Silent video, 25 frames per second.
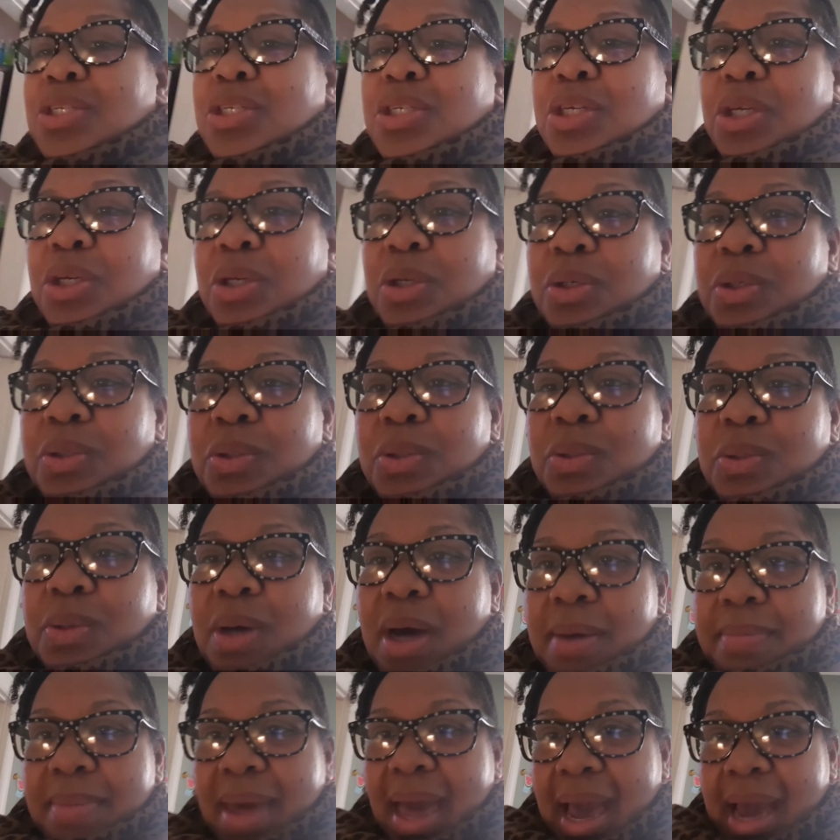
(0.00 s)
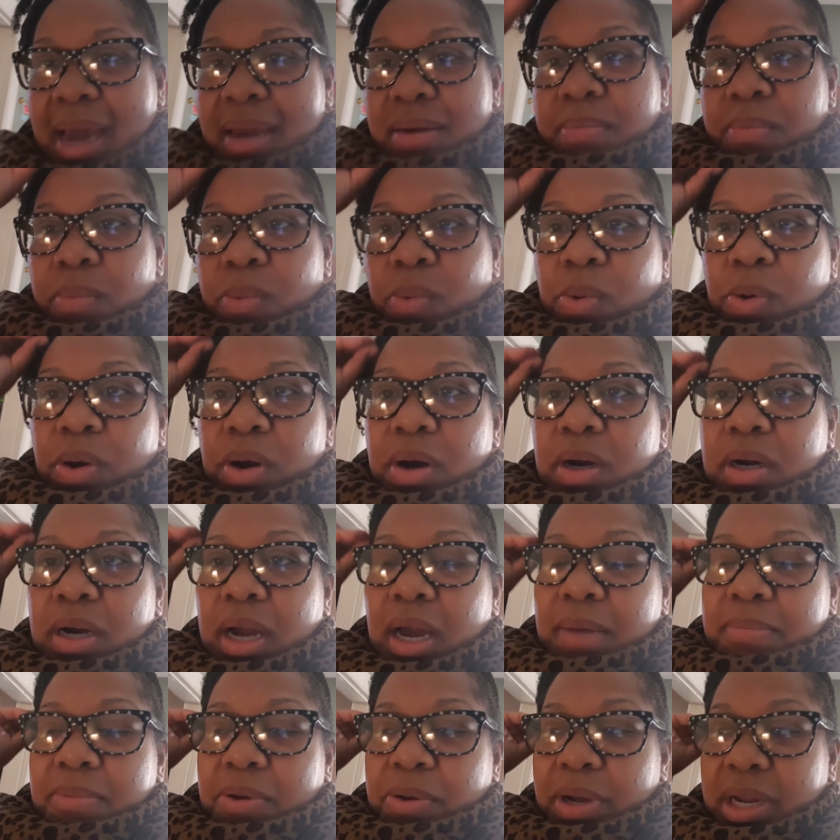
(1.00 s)
to add
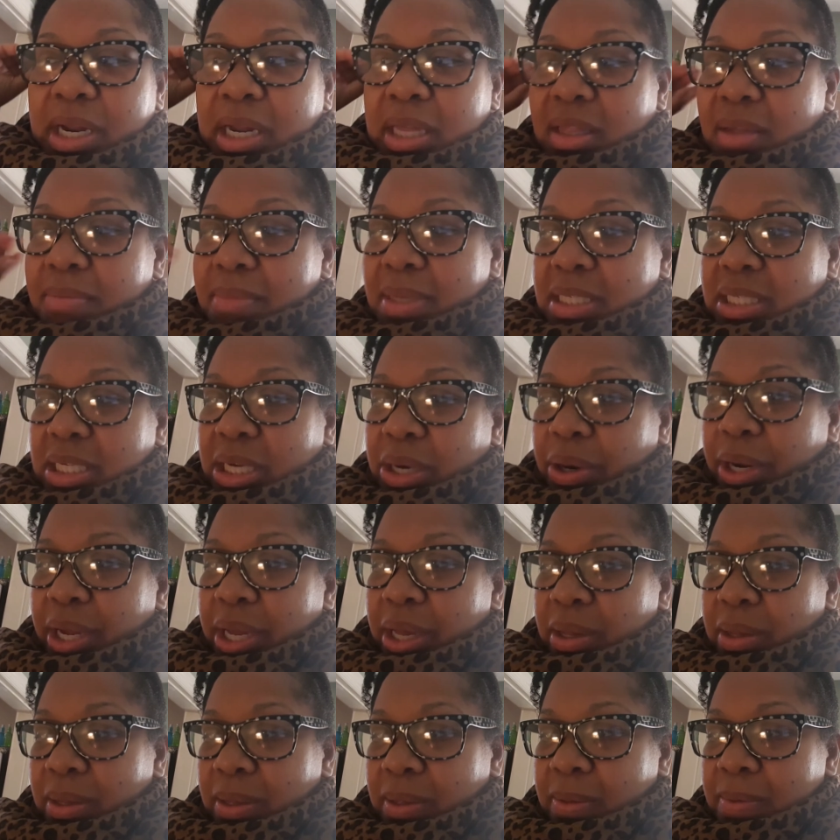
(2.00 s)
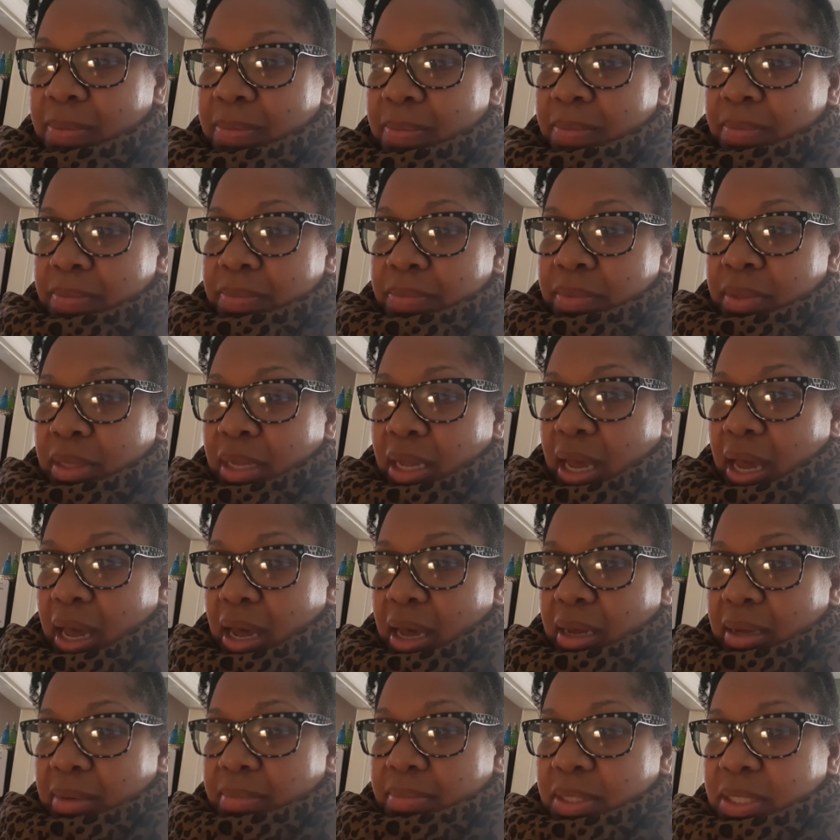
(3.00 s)
more curriculum material.
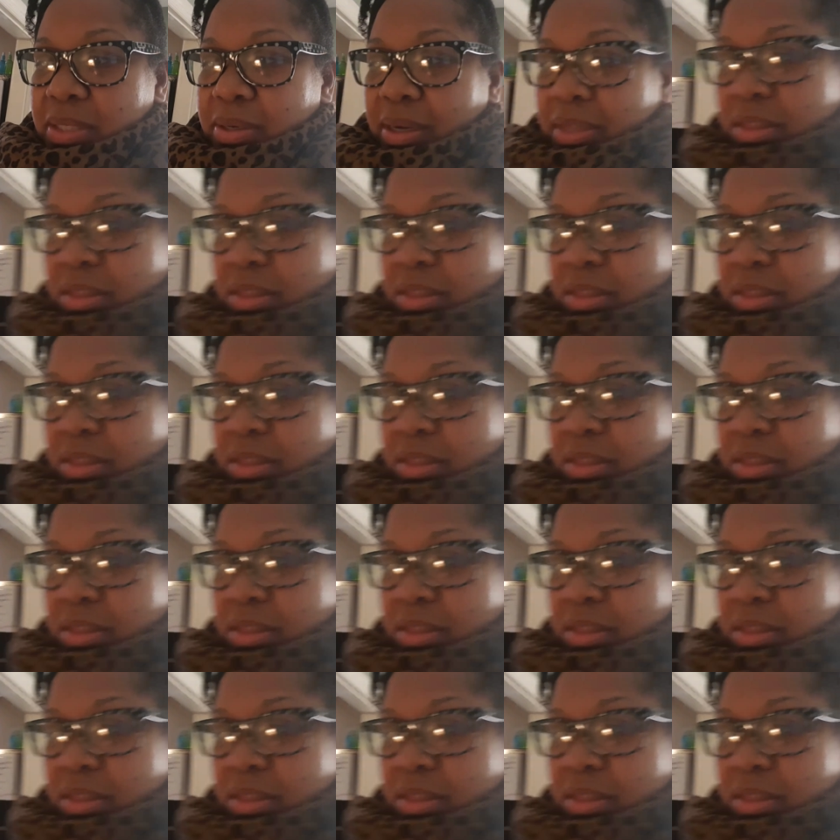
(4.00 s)
So